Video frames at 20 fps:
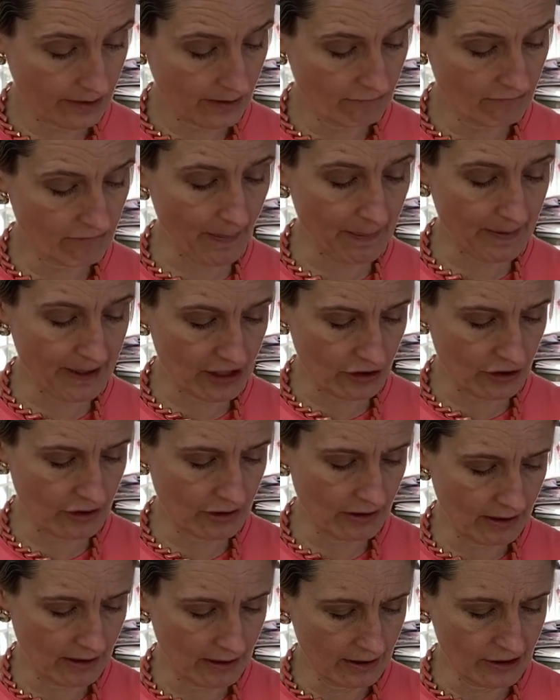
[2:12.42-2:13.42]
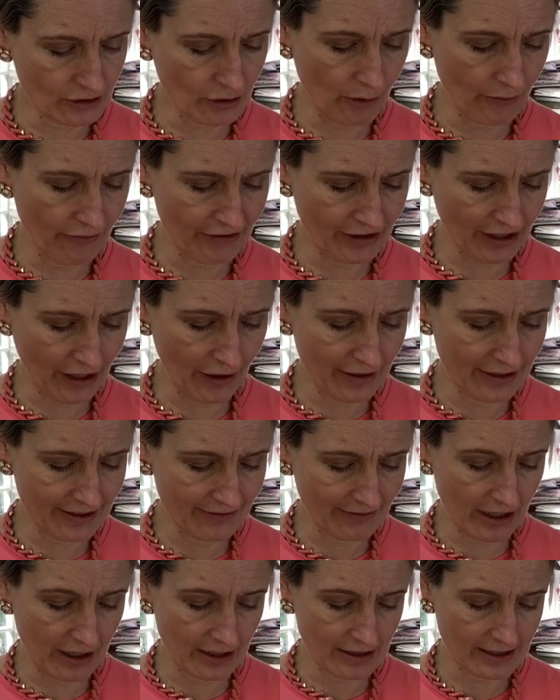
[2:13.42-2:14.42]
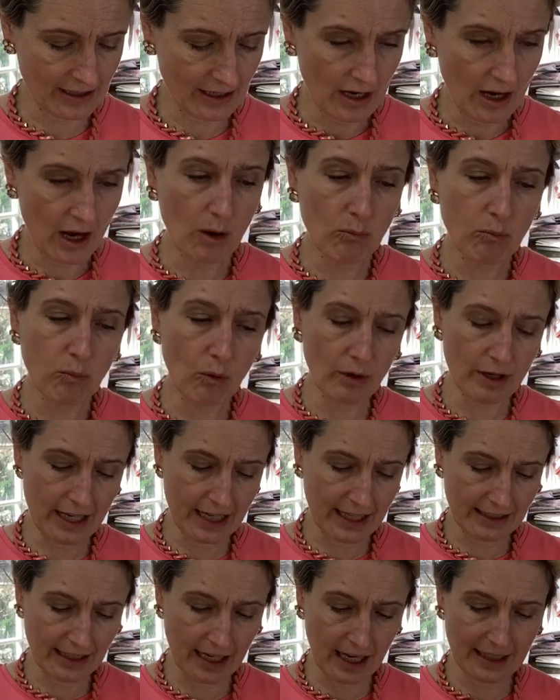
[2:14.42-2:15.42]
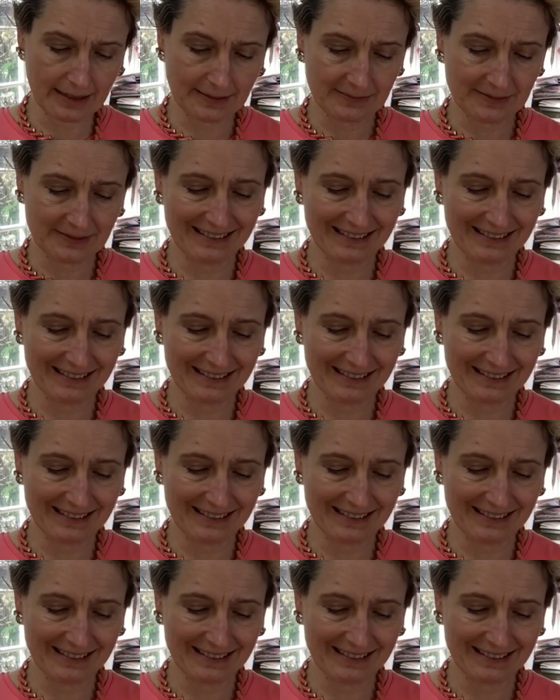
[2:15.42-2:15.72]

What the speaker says: "Rubbish," scoffed Skirt the Vast. "A warning like..."